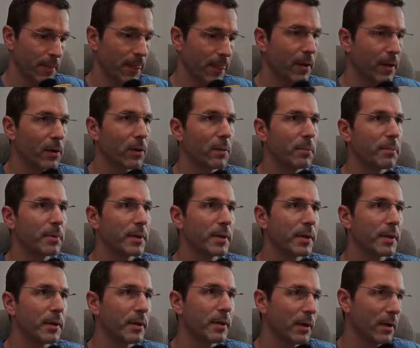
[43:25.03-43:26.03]

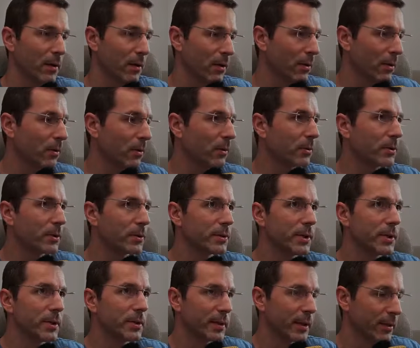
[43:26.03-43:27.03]
copy all the
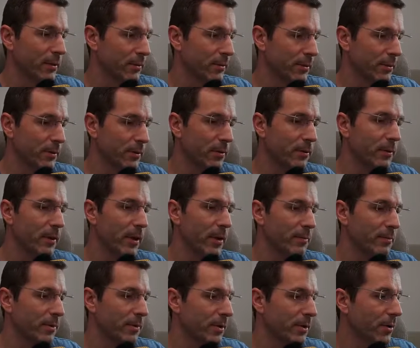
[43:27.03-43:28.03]
details, or
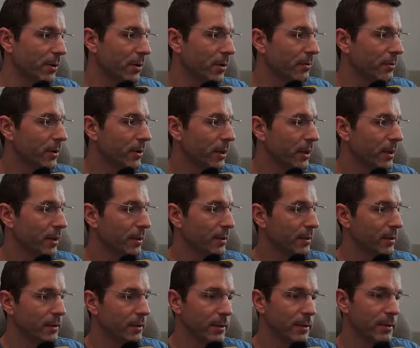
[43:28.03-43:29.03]
M0
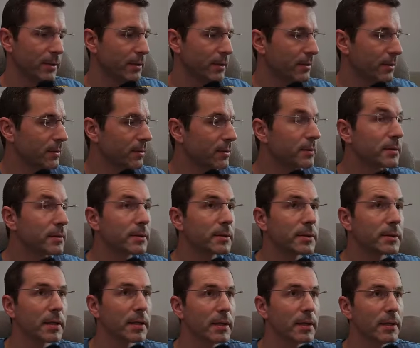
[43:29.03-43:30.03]

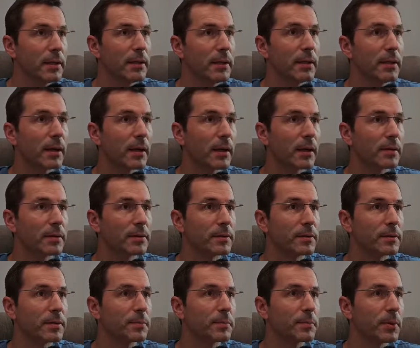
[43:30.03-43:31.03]
ET
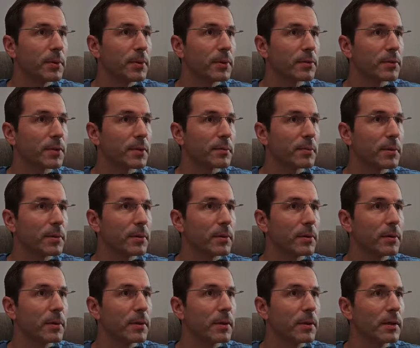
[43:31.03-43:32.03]
and
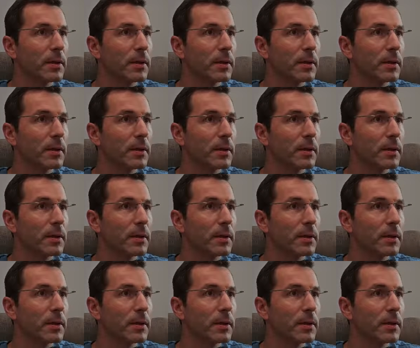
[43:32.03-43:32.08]
portable,